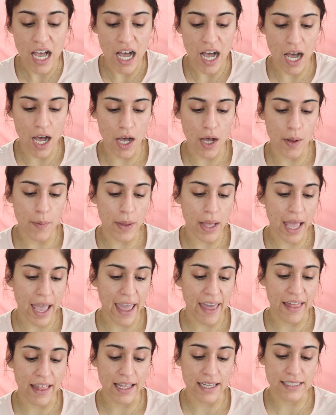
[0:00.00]

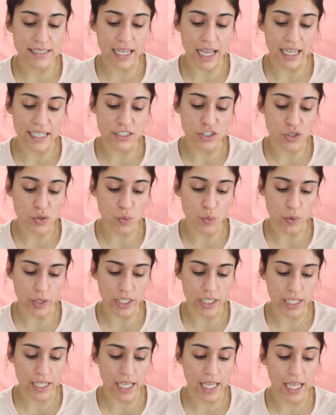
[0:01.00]
And I just
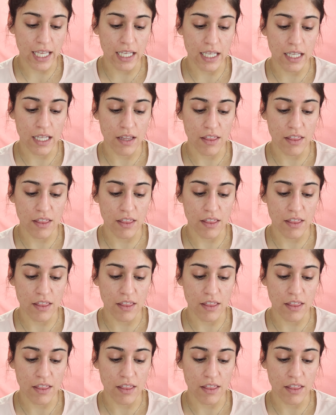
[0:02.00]
really